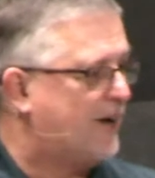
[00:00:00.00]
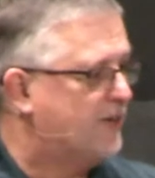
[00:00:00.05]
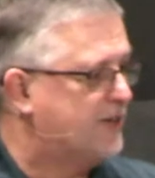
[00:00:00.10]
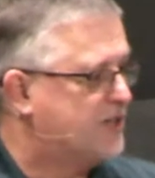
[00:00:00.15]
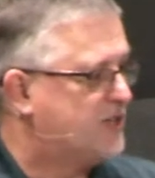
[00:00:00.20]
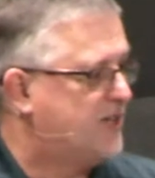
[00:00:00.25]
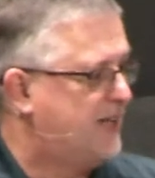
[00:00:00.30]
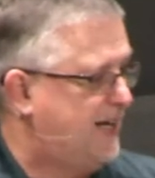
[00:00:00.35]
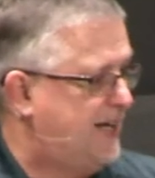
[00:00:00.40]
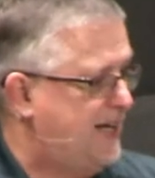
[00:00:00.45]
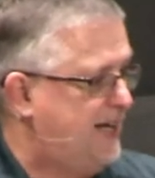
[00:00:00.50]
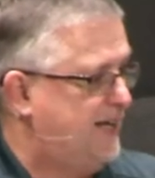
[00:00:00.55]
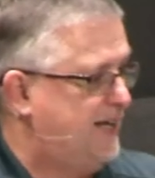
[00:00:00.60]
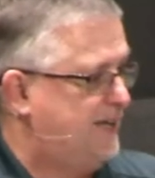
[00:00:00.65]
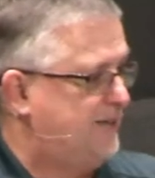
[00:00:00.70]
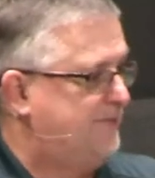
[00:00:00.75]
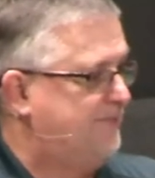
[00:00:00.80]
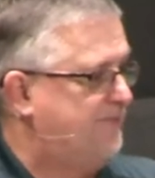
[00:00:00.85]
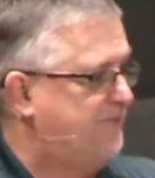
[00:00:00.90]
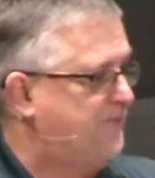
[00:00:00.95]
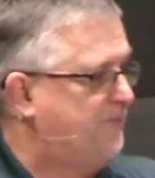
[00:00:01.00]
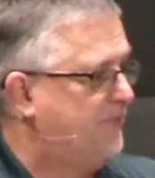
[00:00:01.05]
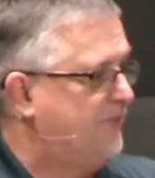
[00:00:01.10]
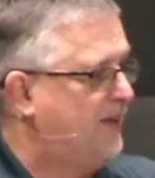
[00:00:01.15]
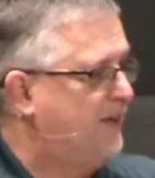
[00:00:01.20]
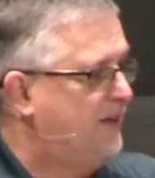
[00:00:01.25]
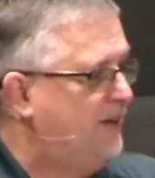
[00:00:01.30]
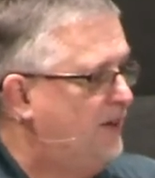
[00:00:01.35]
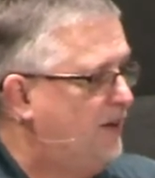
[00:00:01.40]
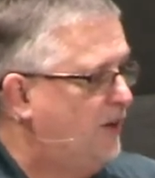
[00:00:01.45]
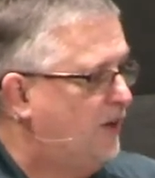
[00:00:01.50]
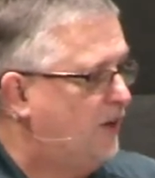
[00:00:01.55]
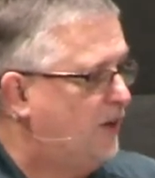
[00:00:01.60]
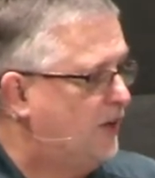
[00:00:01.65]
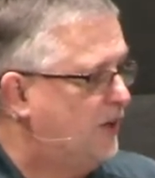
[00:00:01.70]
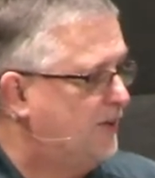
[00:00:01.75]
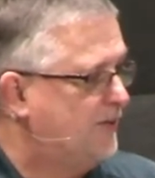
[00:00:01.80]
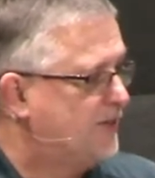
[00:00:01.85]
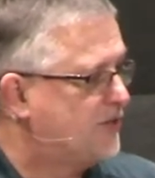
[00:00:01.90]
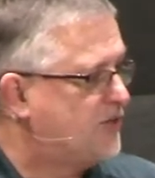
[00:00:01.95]
virus that hit
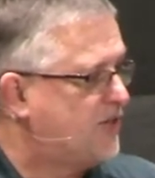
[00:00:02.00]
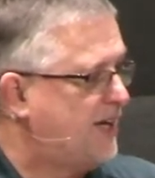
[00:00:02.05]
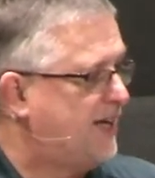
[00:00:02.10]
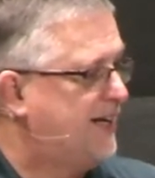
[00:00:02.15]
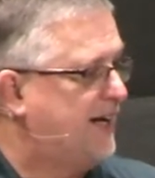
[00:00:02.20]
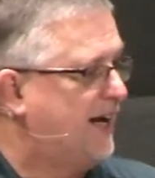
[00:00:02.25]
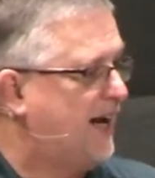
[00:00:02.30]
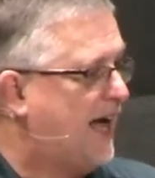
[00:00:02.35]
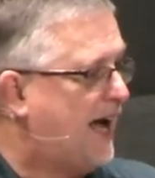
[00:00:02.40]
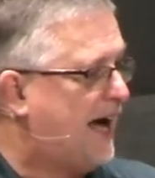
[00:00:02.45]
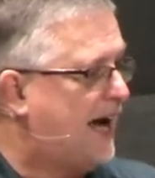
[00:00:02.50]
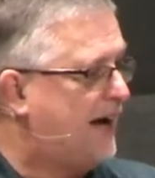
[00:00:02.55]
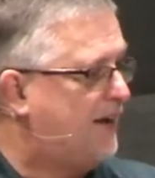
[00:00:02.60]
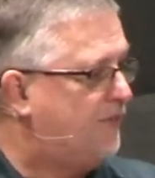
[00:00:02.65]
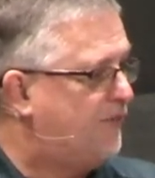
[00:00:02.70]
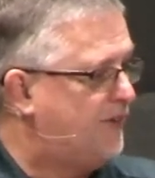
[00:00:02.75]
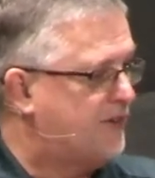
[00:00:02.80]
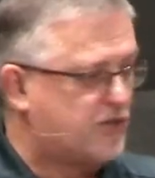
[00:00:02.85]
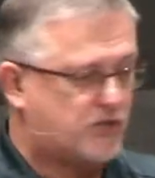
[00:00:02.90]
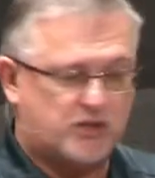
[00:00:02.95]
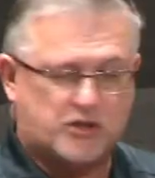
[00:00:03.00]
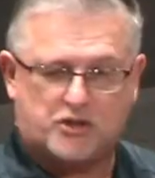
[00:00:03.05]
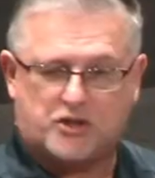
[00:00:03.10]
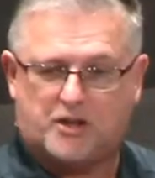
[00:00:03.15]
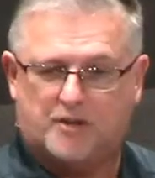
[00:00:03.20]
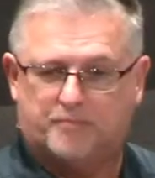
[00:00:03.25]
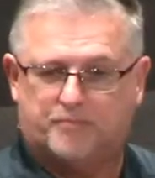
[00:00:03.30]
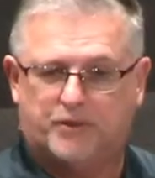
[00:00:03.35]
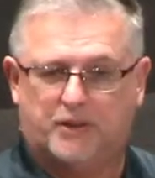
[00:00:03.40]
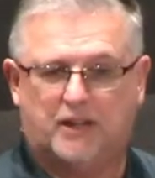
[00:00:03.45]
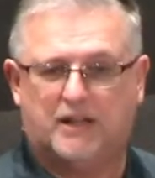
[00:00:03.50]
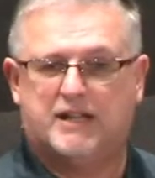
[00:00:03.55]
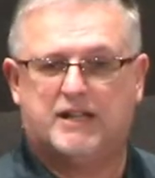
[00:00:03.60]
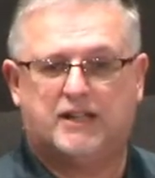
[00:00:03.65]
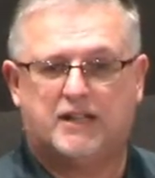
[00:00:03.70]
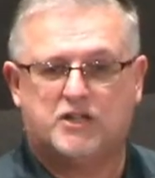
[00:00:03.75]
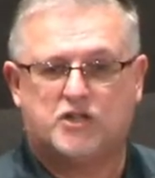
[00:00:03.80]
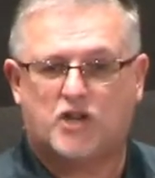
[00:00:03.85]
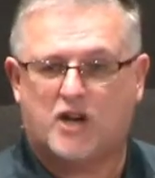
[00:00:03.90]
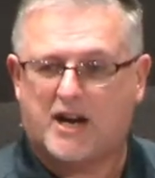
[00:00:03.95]
all of a sudden life is just
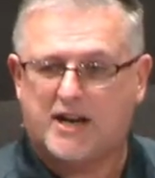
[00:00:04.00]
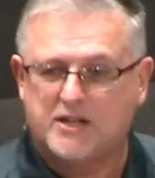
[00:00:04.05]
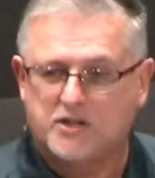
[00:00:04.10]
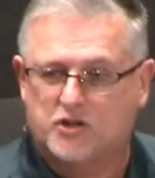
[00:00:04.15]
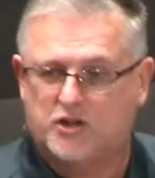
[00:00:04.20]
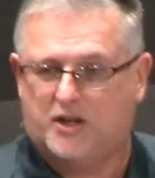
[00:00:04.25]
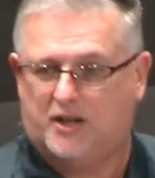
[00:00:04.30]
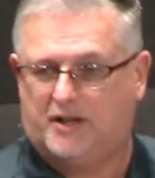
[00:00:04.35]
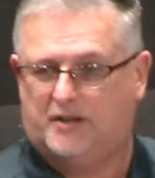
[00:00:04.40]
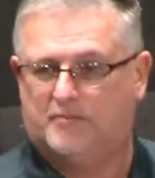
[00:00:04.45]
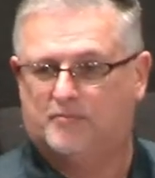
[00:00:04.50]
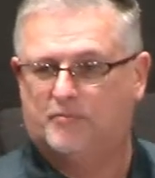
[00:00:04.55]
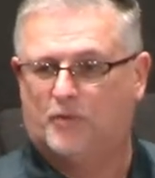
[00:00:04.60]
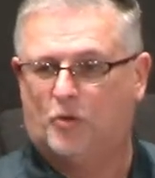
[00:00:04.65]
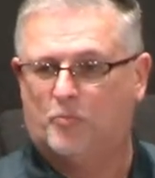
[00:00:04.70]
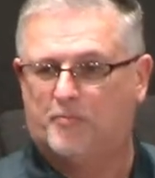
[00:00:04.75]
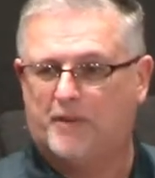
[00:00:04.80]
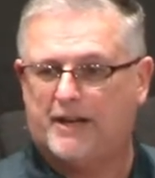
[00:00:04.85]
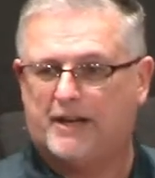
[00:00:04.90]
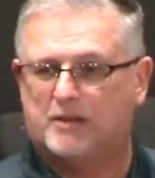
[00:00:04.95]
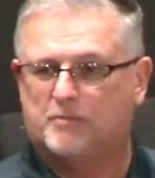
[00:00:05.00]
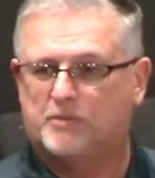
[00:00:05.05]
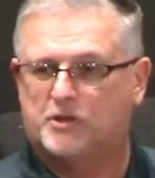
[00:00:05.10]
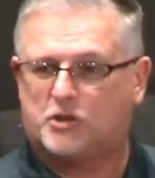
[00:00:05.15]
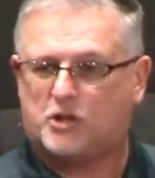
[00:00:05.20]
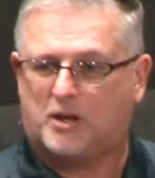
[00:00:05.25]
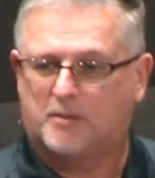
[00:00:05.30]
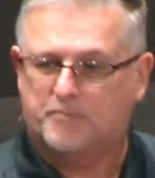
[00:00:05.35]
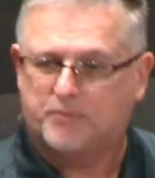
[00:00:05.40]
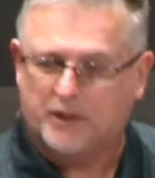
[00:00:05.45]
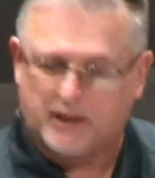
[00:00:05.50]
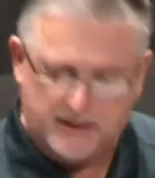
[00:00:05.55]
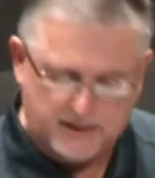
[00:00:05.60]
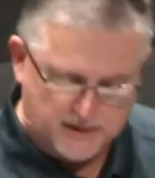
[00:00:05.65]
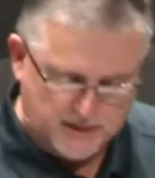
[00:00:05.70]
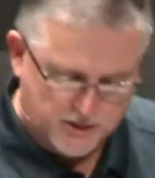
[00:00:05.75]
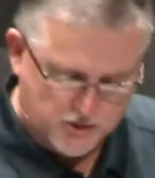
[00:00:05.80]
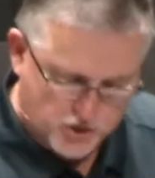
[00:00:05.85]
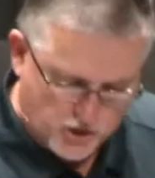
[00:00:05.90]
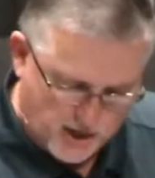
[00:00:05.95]
completely changing. Momentum is
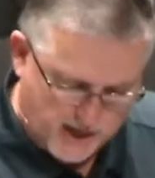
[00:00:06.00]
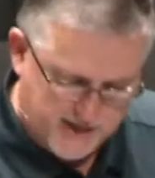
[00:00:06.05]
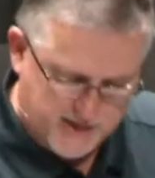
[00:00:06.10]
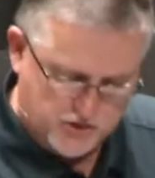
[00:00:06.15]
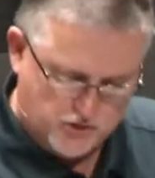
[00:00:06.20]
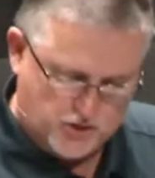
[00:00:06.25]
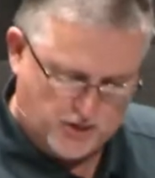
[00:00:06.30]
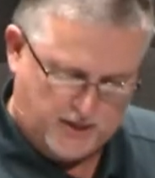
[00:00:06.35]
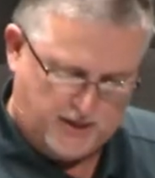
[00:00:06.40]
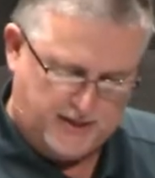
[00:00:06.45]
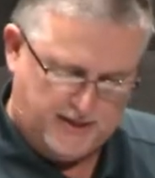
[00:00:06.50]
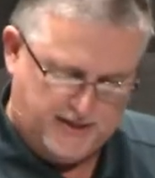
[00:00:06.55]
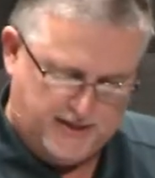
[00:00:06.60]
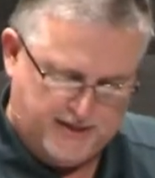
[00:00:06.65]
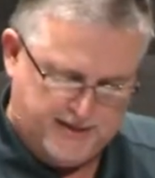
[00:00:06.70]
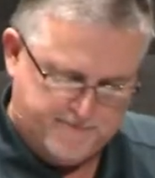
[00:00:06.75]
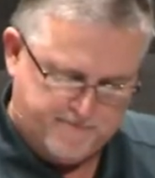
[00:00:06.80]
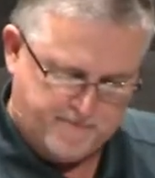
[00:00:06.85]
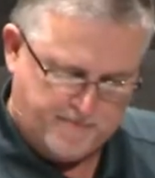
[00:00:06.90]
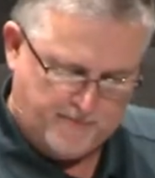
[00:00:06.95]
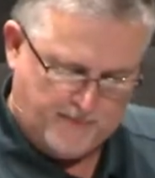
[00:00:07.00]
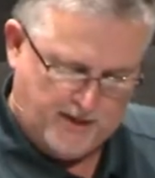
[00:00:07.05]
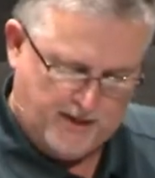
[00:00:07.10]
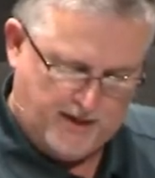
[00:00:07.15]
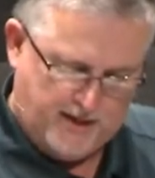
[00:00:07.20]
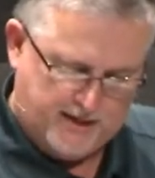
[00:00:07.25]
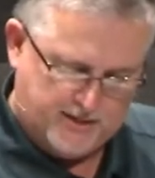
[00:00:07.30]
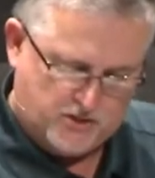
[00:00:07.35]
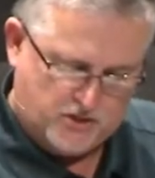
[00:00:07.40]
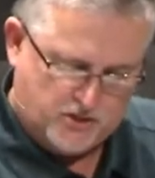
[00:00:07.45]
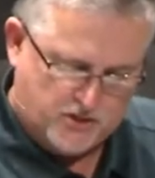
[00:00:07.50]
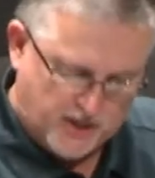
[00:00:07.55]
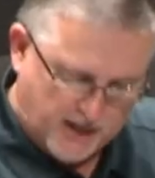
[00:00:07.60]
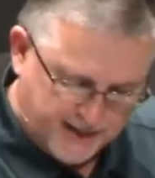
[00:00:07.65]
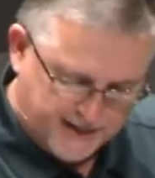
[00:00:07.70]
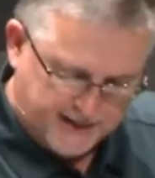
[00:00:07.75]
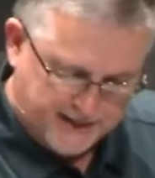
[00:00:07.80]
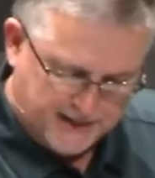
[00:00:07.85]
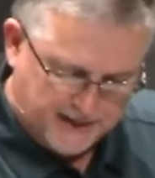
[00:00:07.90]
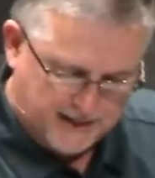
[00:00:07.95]
completely changing. It
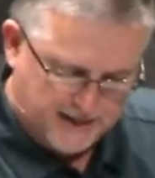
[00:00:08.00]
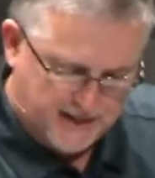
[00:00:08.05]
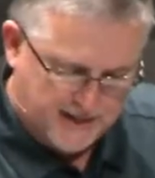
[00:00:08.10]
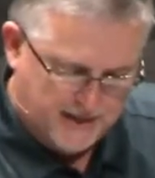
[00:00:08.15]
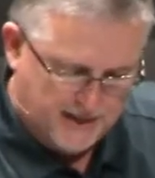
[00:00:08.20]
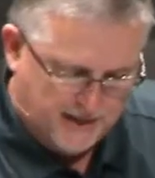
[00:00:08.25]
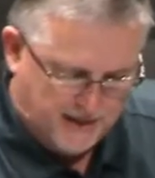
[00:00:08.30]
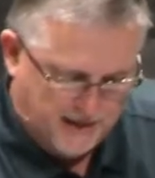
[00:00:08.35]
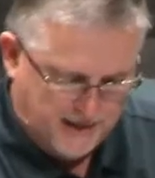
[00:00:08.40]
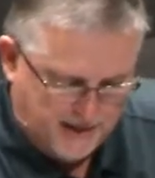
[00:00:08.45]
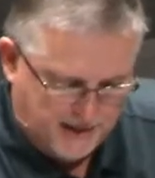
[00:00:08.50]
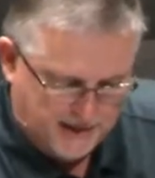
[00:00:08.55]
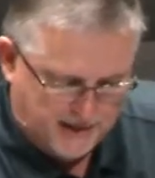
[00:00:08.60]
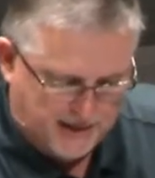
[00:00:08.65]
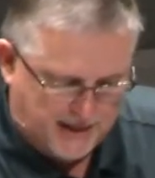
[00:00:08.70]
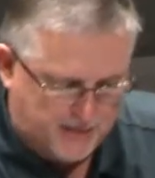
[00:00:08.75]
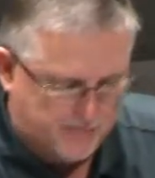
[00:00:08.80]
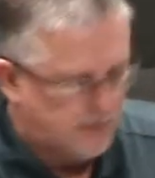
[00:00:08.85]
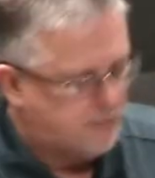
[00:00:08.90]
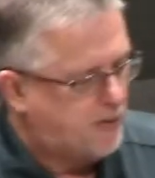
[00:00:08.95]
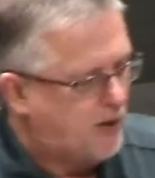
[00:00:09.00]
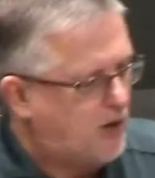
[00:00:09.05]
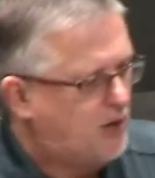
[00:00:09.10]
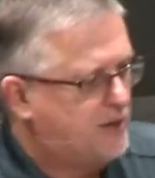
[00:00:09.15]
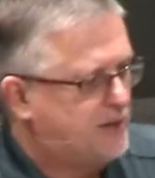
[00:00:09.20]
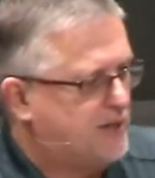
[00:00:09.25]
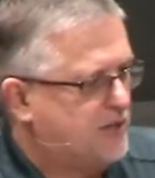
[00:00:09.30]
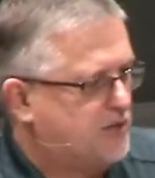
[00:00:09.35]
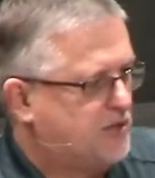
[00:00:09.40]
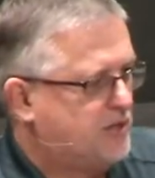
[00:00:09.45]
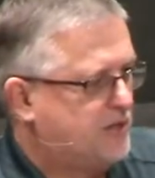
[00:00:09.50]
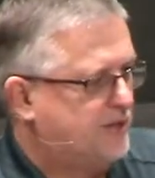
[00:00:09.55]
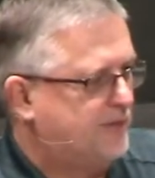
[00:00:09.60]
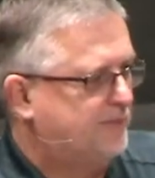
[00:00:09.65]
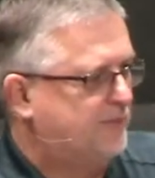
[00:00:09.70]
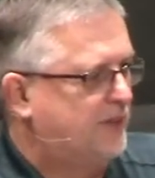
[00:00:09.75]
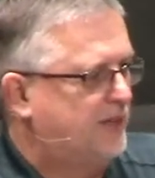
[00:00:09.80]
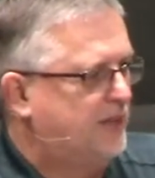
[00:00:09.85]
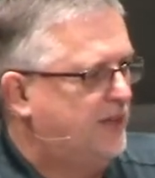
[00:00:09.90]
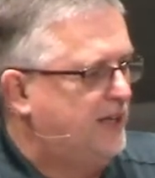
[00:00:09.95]
suddenly came upon us.
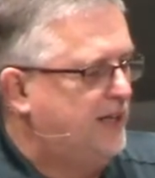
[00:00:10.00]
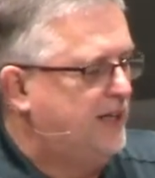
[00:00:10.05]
